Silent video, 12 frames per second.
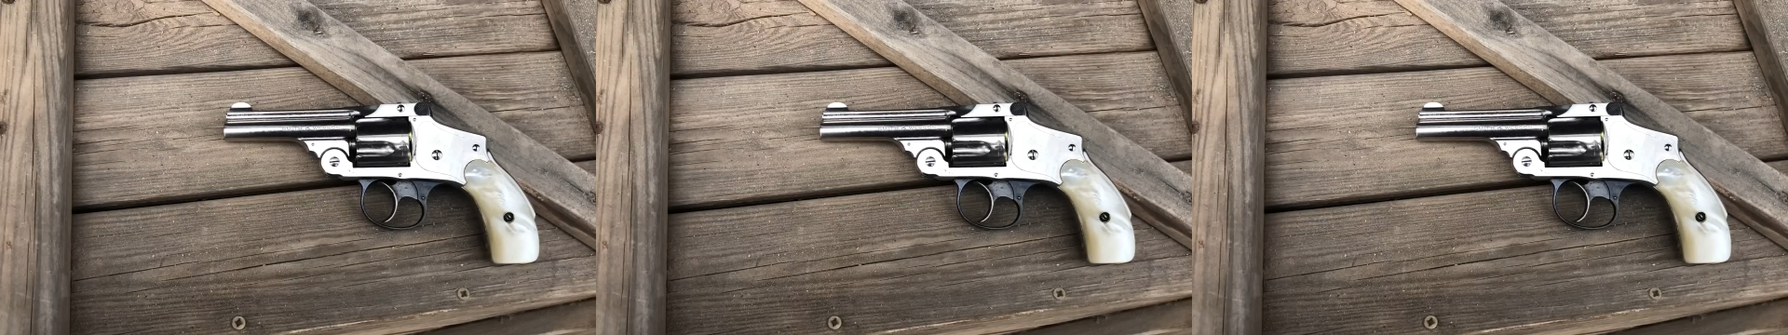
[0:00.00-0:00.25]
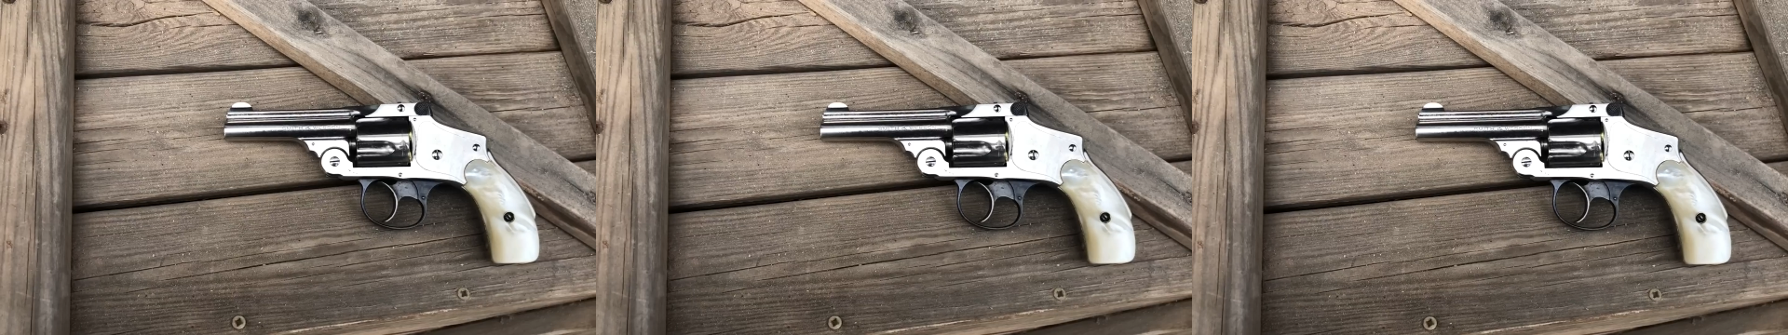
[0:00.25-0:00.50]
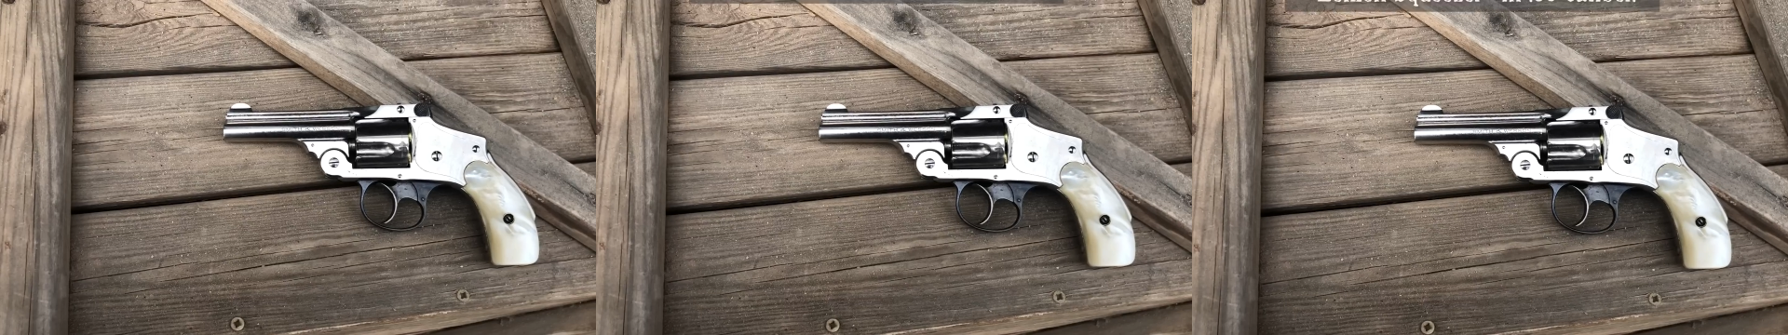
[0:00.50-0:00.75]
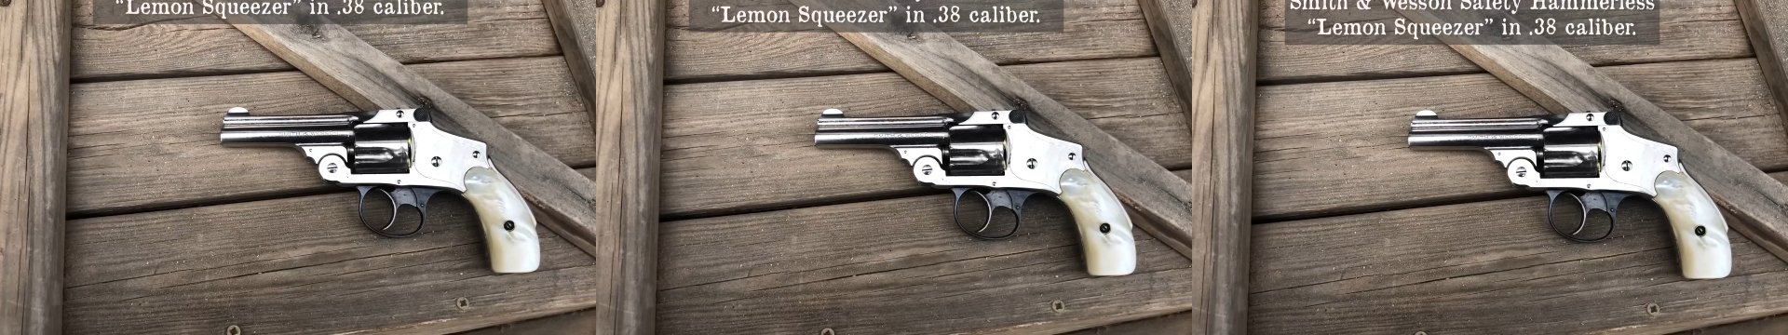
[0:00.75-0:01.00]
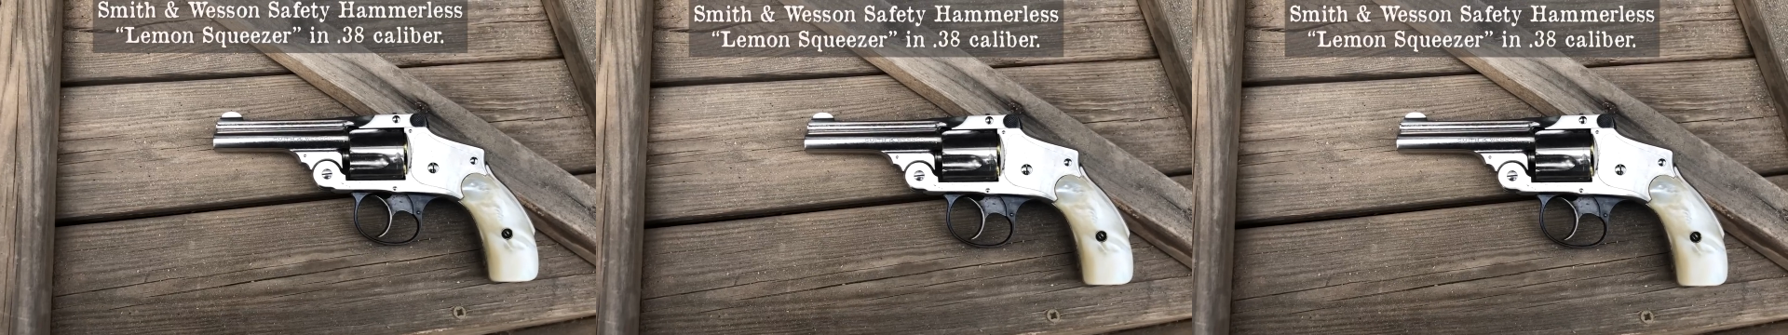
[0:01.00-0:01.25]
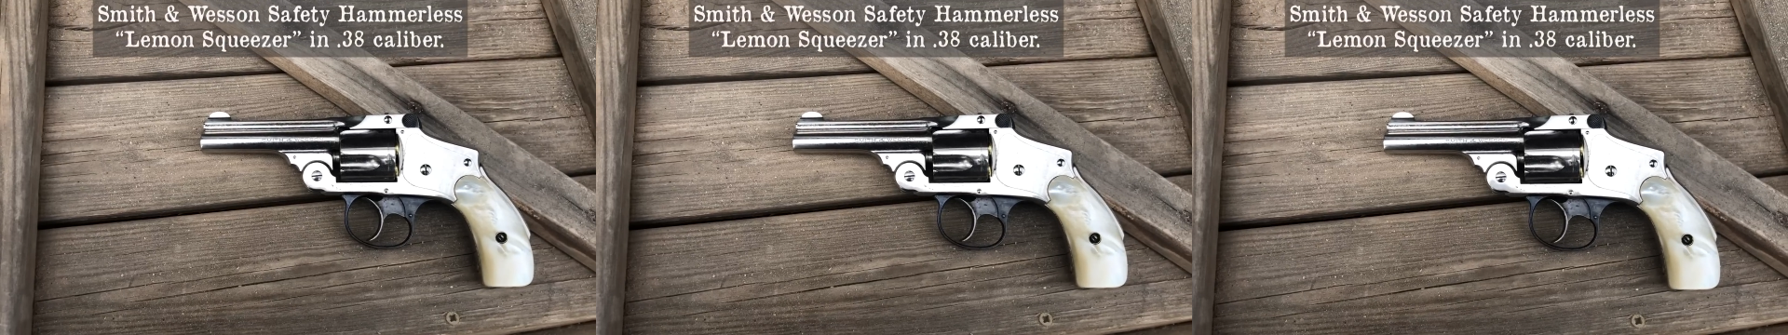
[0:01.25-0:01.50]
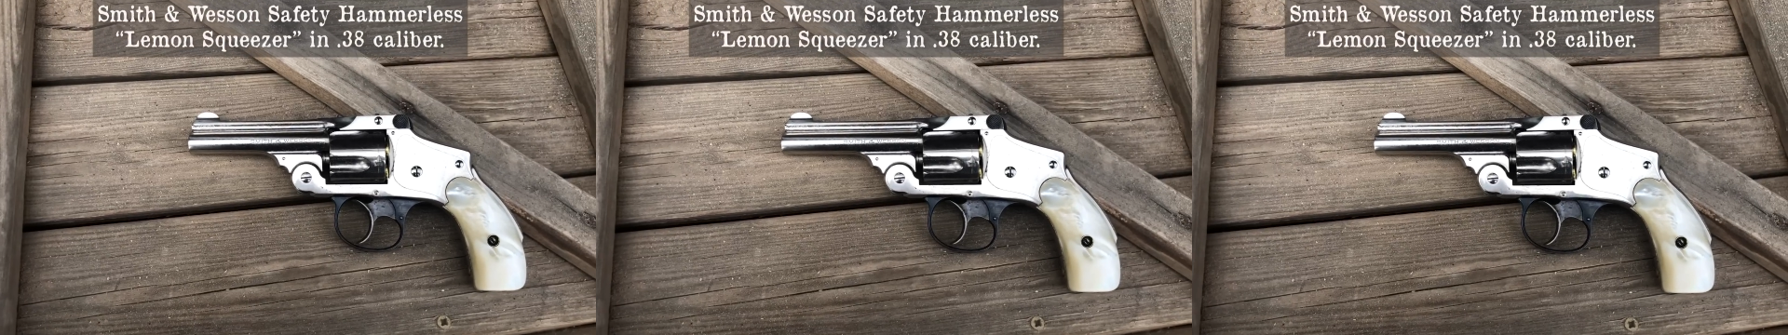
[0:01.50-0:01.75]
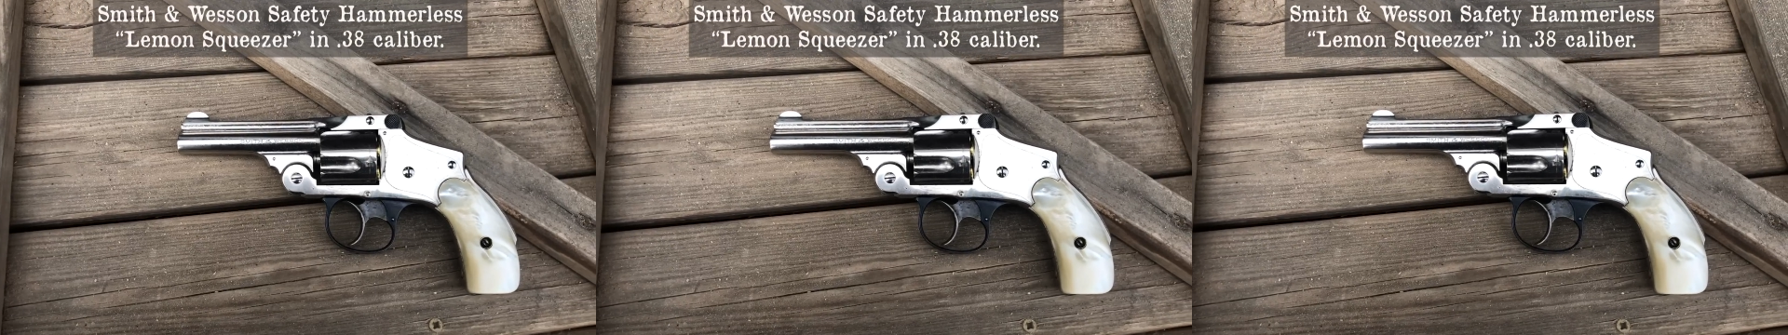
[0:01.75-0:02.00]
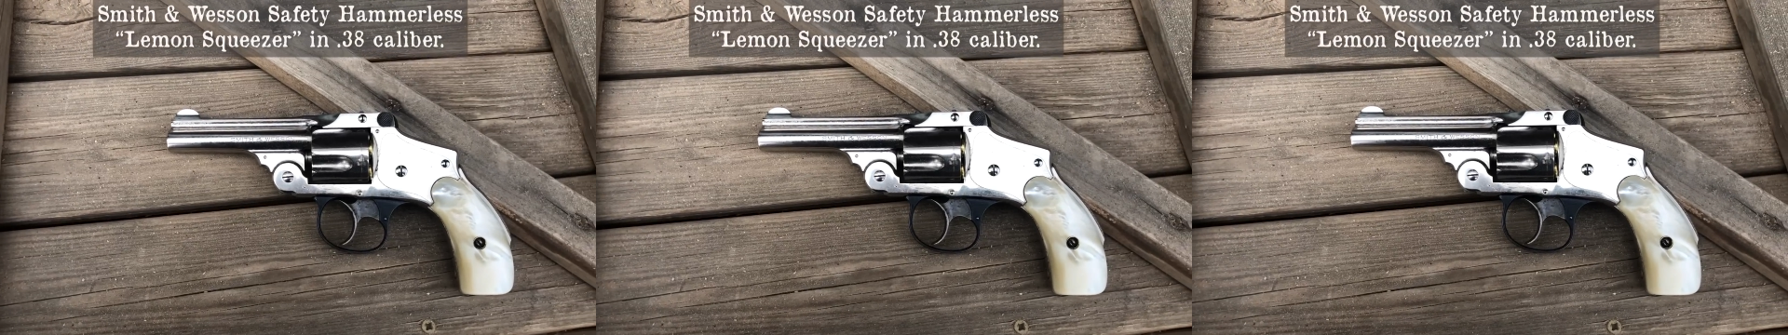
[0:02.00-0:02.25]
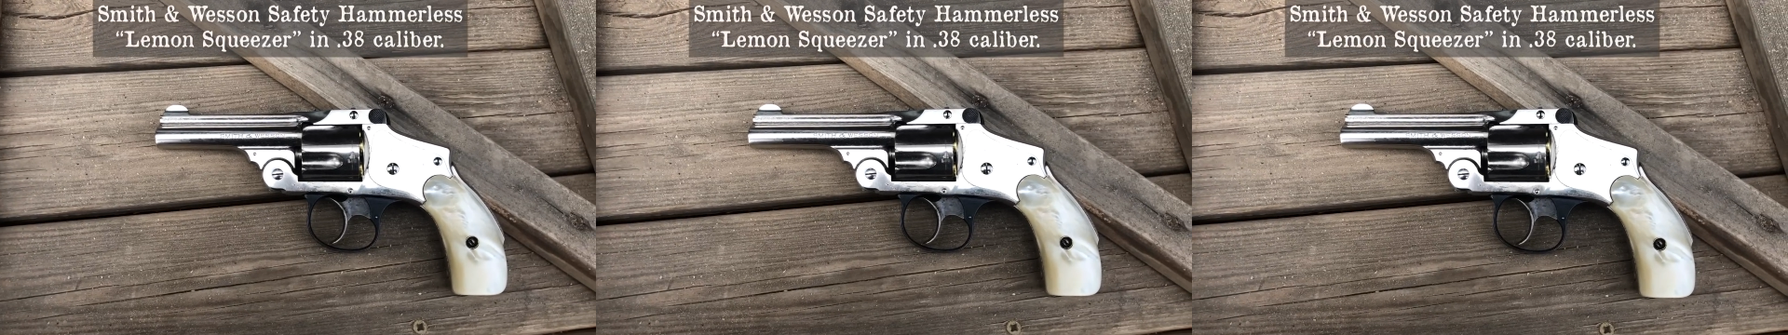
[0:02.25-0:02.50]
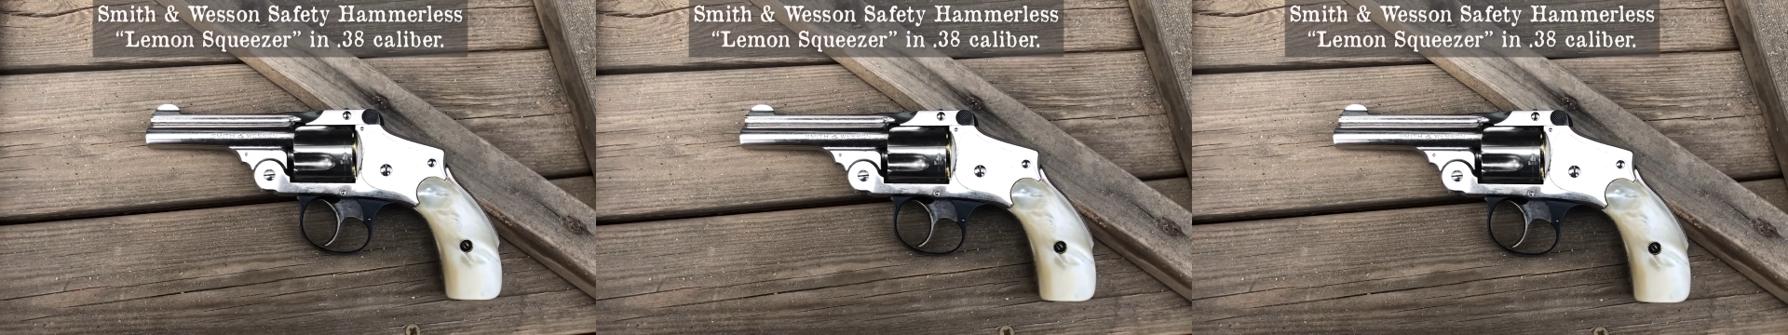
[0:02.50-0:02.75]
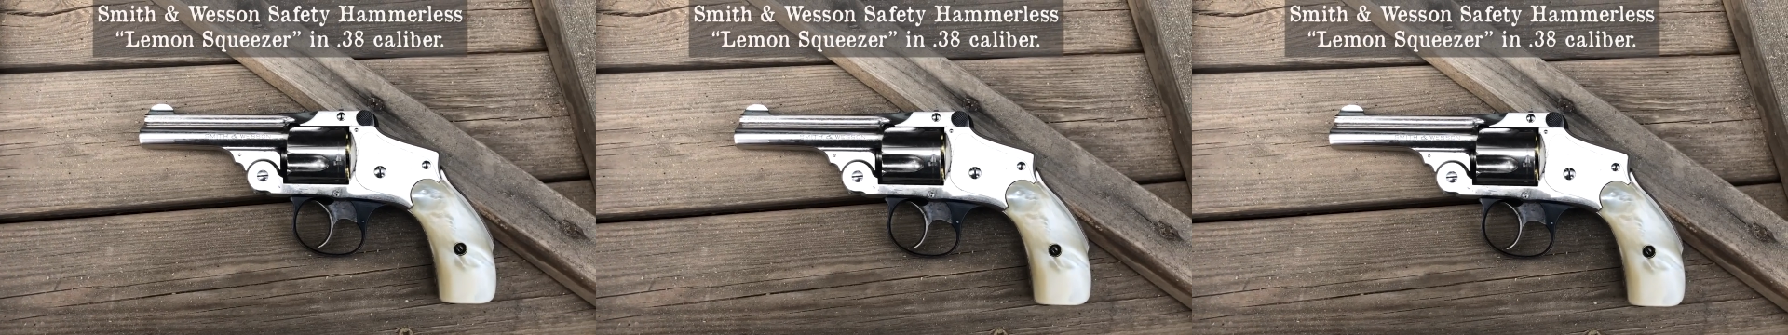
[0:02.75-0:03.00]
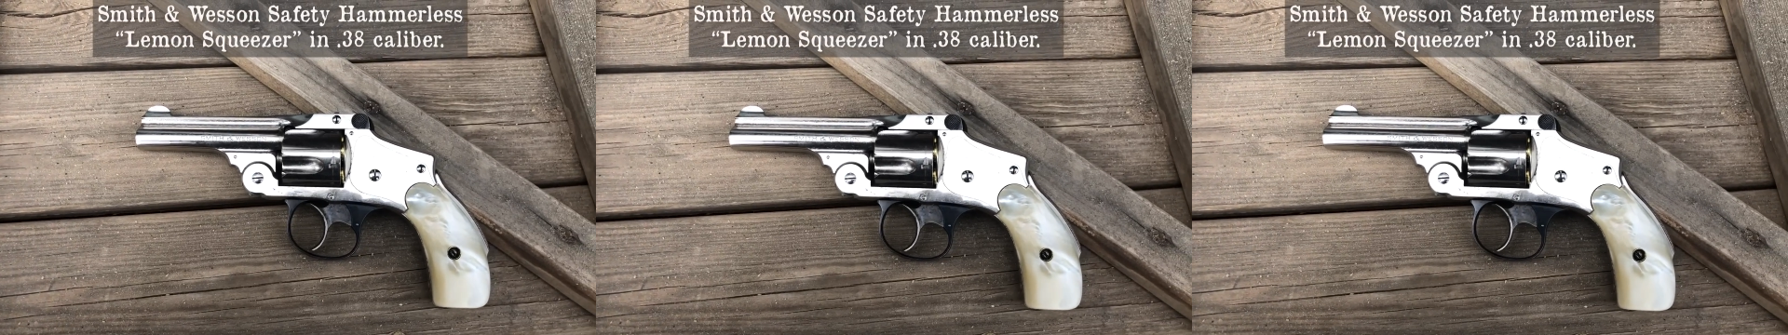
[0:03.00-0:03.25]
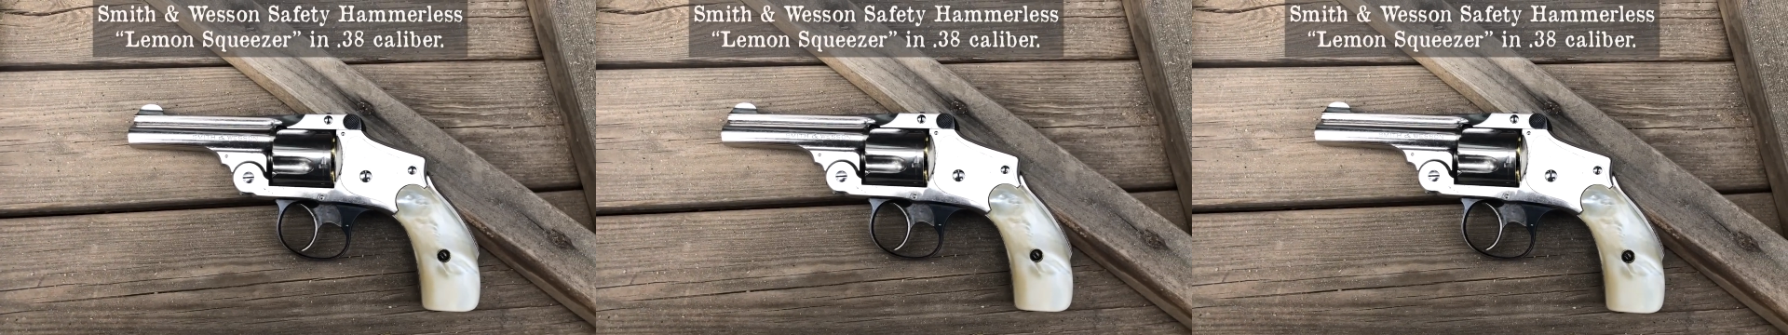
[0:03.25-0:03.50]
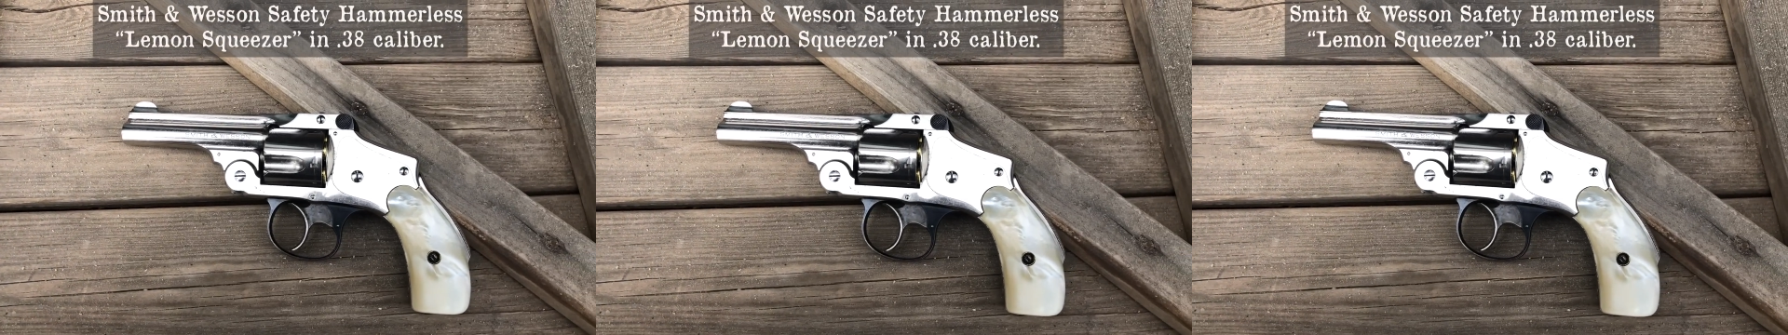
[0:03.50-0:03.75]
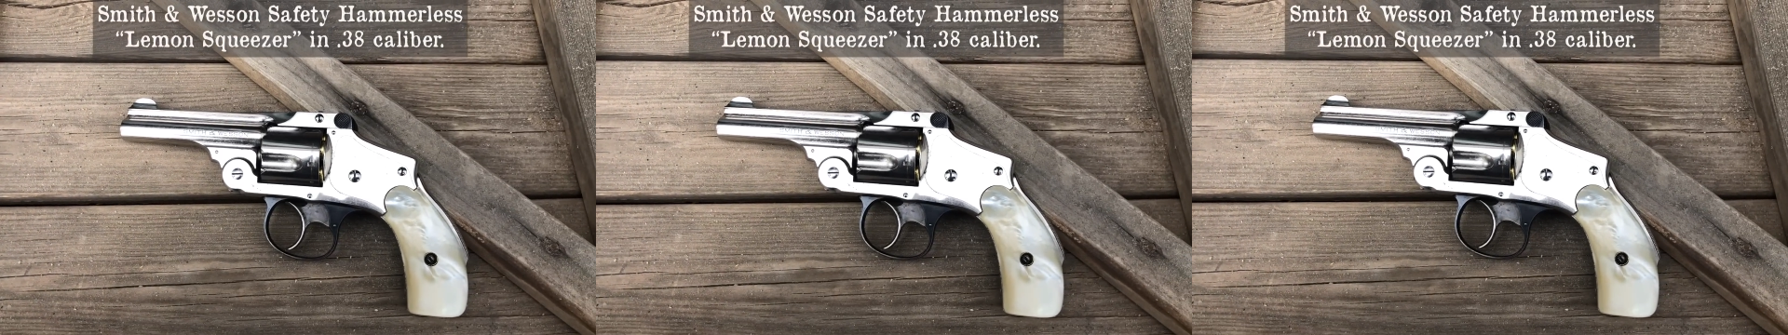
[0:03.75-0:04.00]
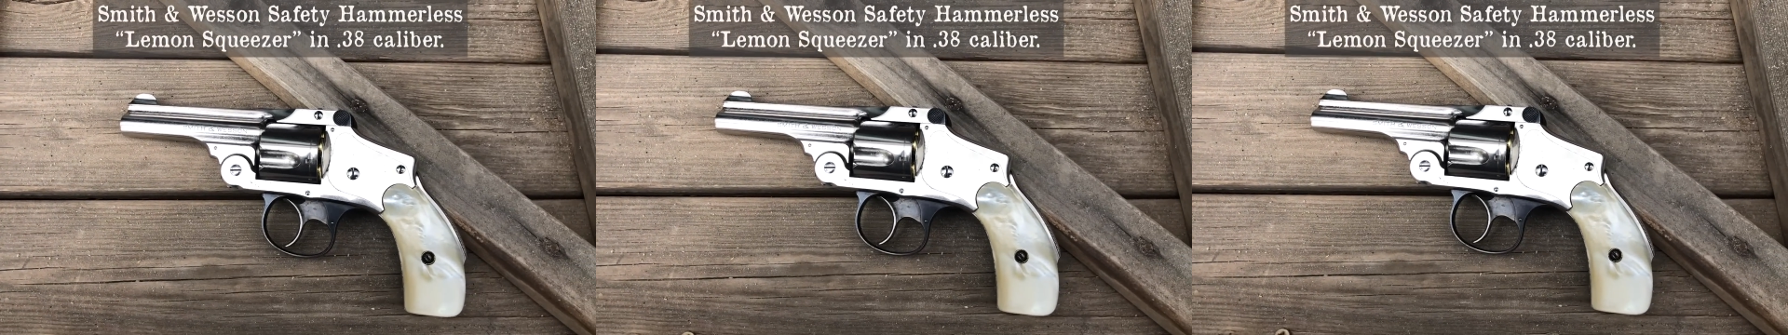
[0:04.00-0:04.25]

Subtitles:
No face is visible, so there are no lips to read.